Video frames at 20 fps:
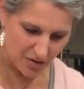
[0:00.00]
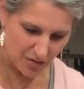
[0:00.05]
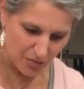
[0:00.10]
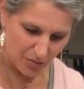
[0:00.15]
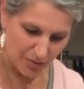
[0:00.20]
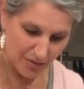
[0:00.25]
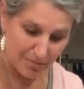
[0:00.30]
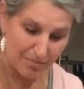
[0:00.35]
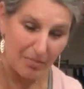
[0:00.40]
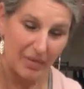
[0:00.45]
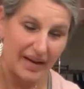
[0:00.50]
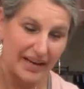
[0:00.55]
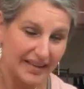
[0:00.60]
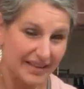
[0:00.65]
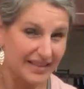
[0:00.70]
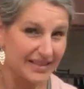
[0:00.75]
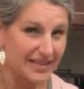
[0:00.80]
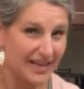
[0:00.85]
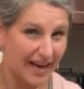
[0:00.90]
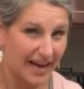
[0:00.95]
we might
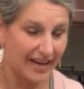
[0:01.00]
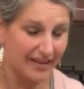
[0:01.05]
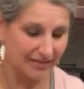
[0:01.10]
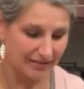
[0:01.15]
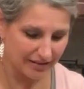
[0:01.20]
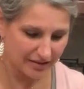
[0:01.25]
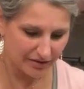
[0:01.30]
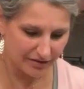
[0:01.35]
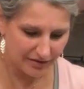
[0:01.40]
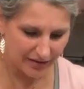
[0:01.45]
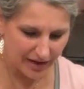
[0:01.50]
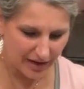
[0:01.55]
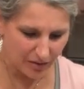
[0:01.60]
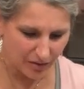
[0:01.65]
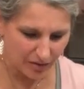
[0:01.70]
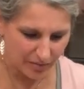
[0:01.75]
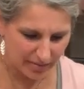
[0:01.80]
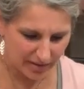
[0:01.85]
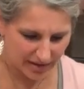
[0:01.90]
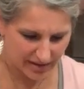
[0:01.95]
need to add a little flour,
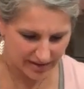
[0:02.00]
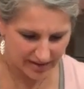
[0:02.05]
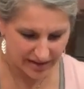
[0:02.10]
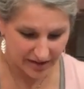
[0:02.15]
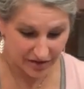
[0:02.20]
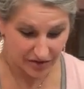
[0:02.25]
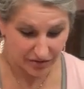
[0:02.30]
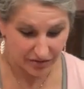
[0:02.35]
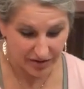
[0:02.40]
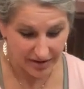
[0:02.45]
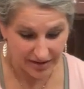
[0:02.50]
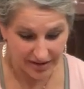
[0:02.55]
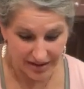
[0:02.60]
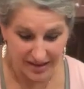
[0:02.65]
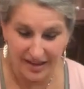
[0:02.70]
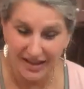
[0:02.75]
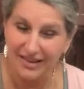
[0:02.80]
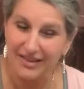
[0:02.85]
because as you can see,